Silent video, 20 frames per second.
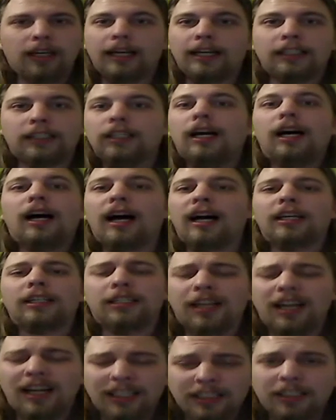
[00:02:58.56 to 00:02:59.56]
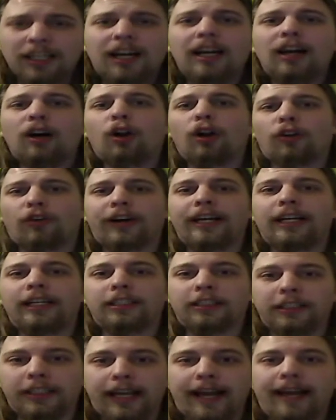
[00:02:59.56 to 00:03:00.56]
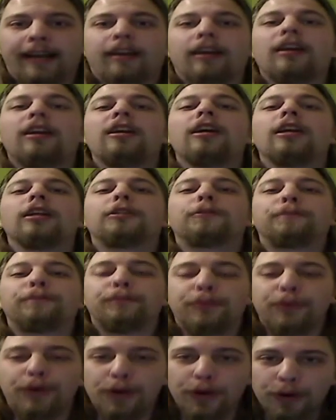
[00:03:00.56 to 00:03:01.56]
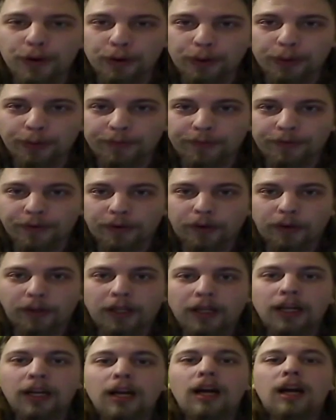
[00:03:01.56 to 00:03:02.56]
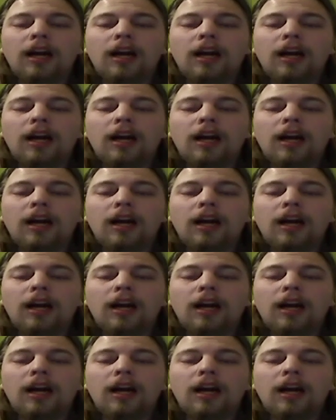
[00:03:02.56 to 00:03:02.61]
as I already said, it's beautiful.